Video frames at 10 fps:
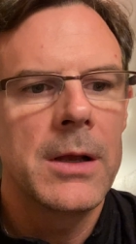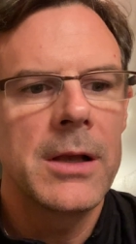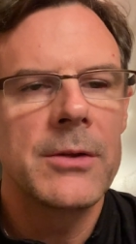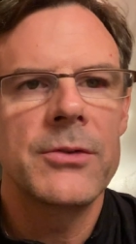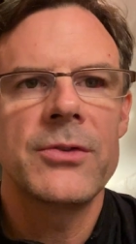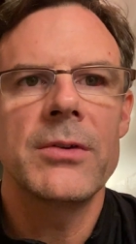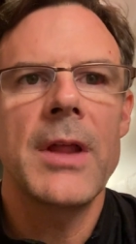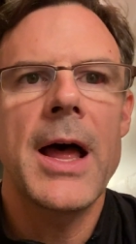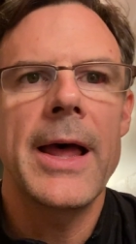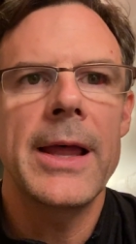uh,
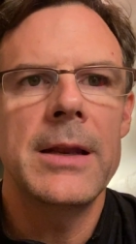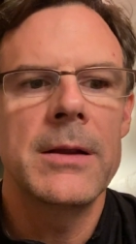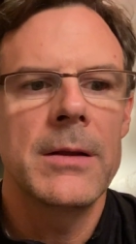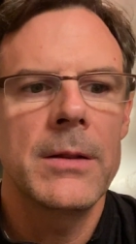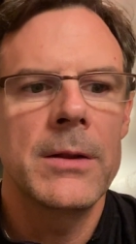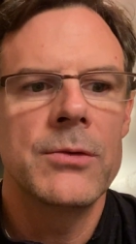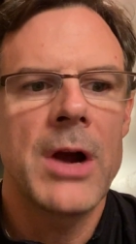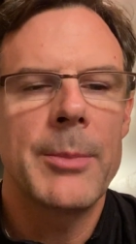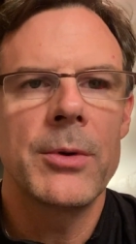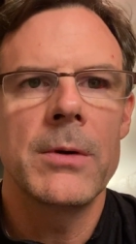slide the
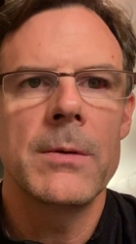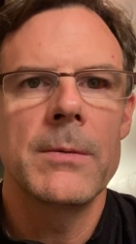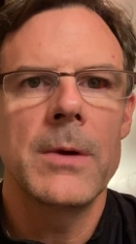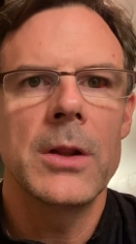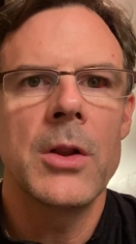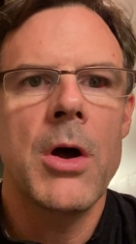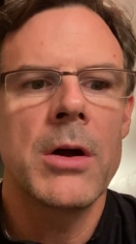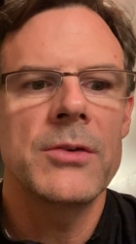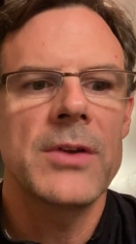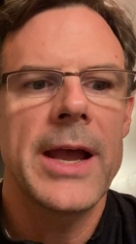dropper
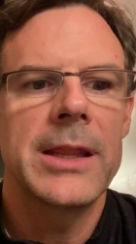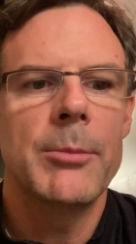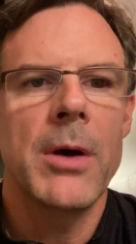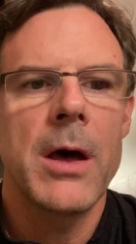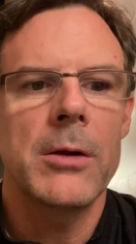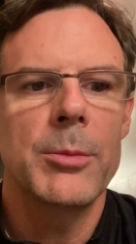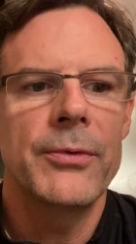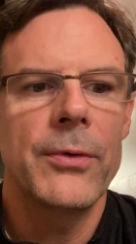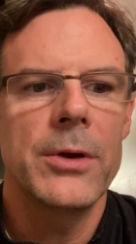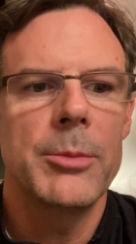alongside the bottle
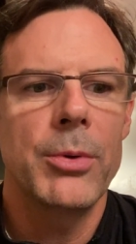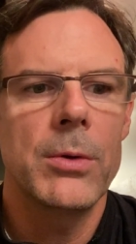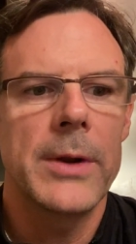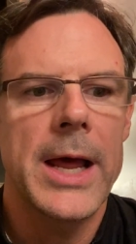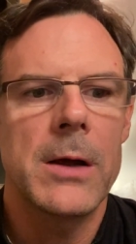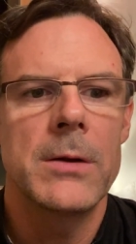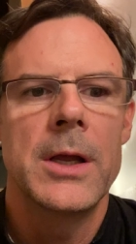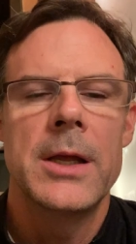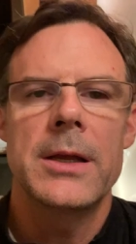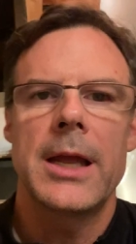before you pull it out,
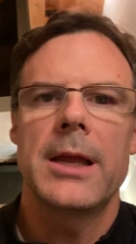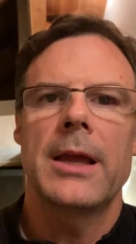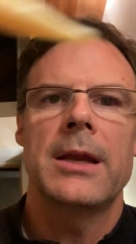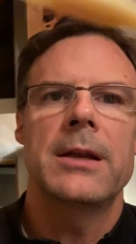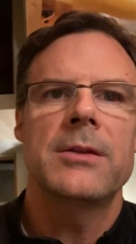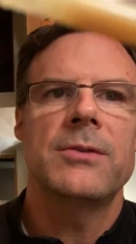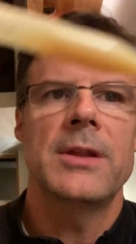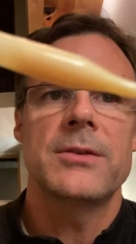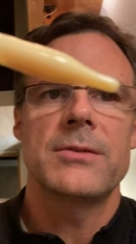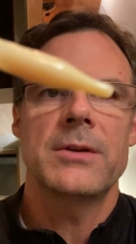okay? And it is
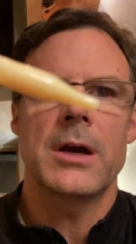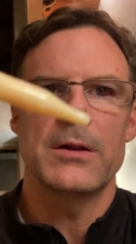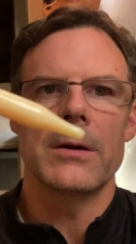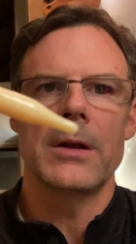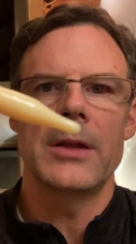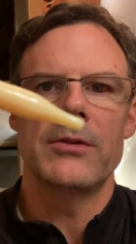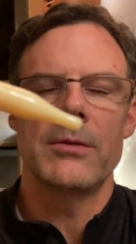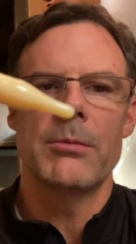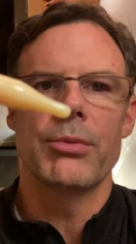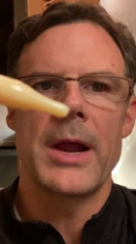this color. It's
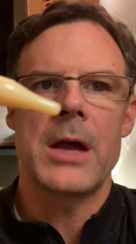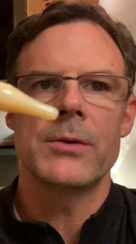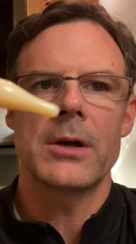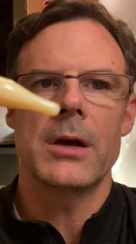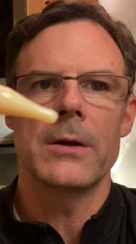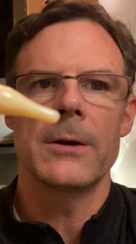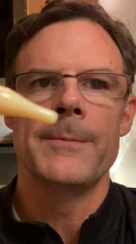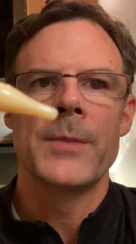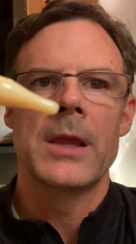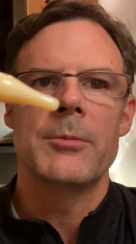brown color
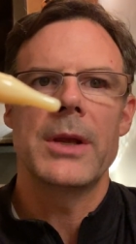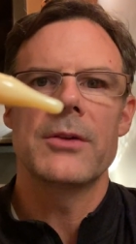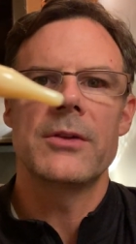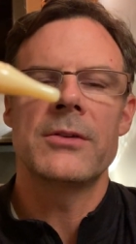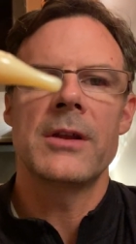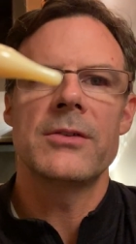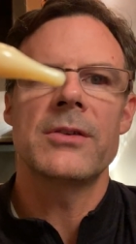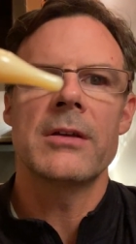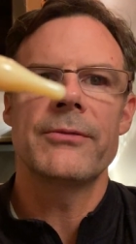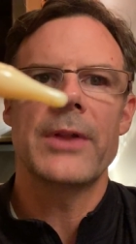because it's in a
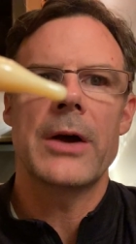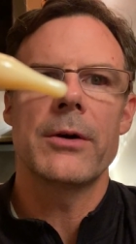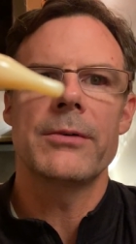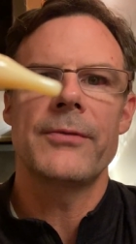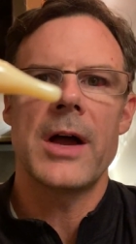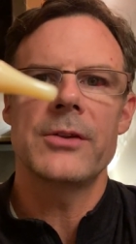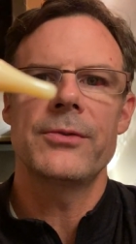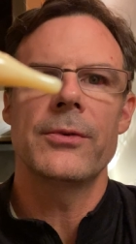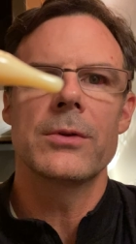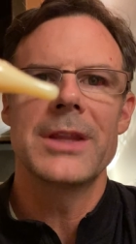sunflower
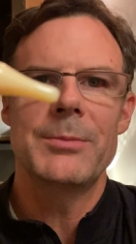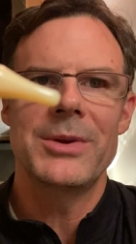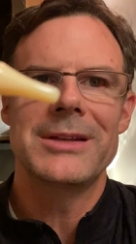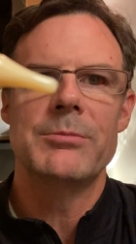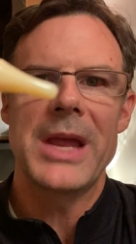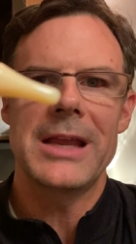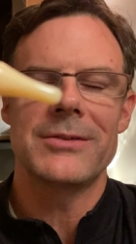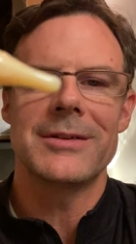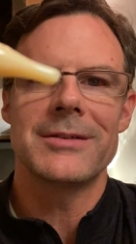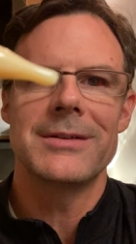phospholipid
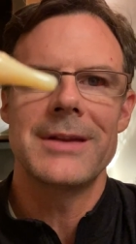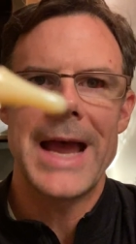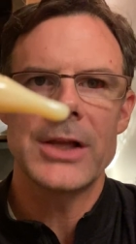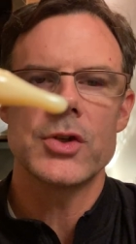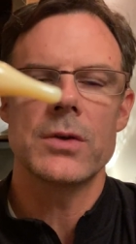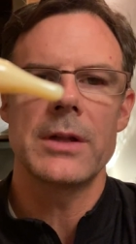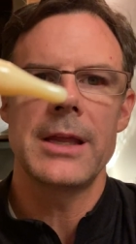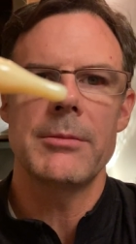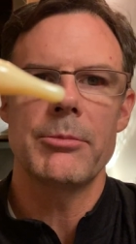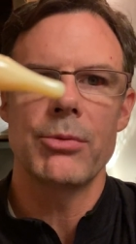base. It's
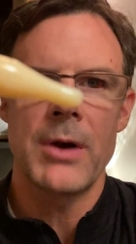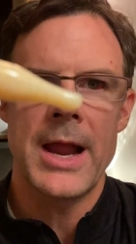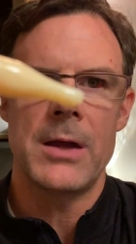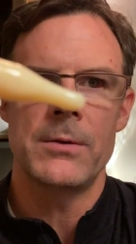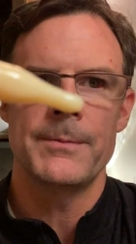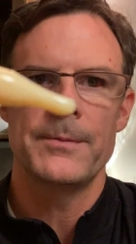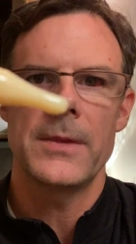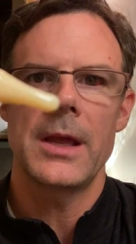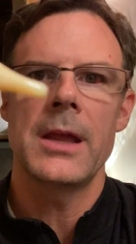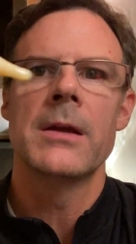naturally brown,
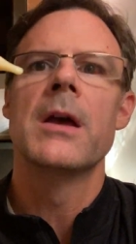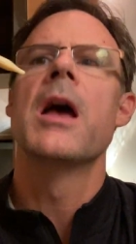okay?